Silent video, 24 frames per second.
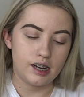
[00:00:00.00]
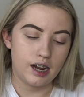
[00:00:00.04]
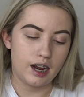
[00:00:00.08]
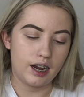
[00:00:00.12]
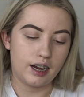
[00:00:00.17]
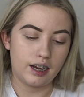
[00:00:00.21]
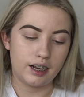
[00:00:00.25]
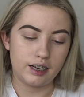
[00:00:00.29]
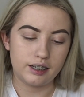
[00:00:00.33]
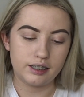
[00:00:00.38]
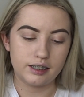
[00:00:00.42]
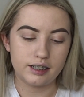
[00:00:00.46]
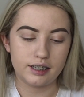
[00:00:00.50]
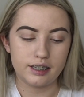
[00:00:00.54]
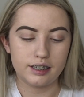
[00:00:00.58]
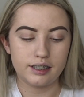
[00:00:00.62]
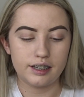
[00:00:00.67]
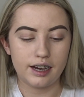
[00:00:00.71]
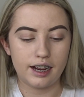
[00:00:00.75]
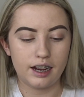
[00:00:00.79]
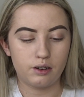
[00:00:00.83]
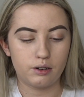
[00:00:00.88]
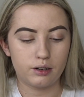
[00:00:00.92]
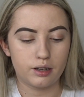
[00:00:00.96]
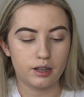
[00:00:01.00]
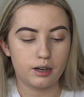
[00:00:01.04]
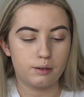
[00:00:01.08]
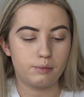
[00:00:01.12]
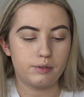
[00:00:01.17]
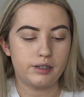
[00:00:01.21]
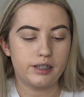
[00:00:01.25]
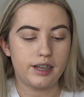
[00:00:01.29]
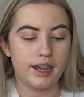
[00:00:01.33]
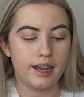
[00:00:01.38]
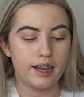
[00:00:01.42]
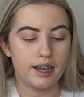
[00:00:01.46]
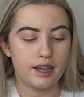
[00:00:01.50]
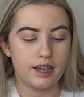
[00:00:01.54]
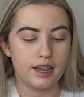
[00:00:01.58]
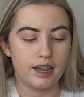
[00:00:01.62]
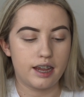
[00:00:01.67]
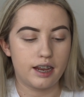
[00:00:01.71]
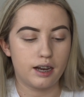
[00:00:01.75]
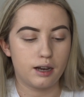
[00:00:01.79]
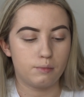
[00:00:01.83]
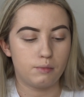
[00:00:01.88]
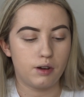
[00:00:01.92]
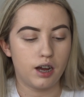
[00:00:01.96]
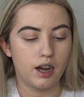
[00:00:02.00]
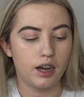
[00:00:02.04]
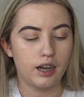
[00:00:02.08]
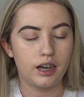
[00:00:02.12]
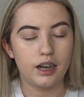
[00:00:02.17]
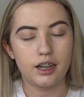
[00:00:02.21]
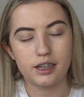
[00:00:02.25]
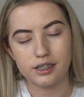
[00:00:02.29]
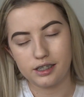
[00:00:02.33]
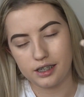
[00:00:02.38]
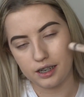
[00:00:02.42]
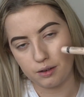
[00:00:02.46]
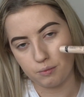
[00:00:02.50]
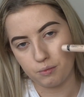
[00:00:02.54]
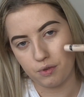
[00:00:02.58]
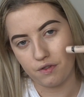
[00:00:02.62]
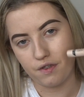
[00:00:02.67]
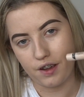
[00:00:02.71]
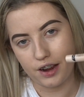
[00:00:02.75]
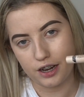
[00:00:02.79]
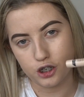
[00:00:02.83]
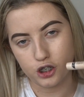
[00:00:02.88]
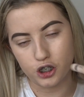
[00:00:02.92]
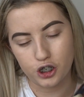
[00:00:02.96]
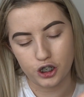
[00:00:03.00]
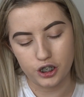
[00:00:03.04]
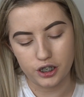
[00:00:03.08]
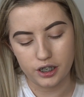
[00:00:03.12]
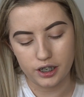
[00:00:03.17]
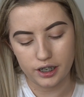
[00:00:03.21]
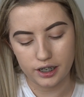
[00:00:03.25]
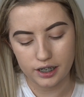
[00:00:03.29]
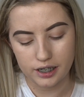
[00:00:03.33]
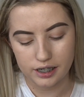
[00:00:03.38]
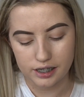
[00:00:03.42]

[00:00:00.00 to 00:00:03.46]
And now I'm going to be taking my Lasting Perfection